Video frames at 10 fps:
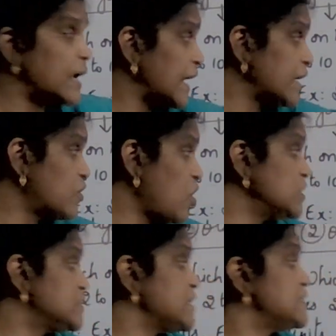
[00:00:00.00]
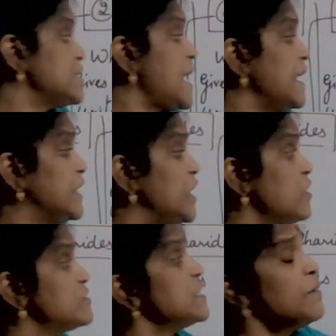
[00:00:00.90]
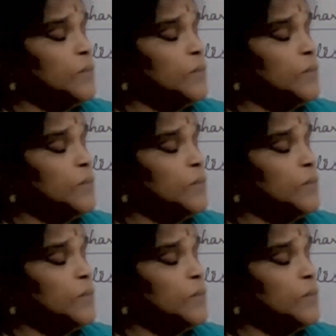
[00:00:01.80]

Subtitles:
hydrolysis it gives,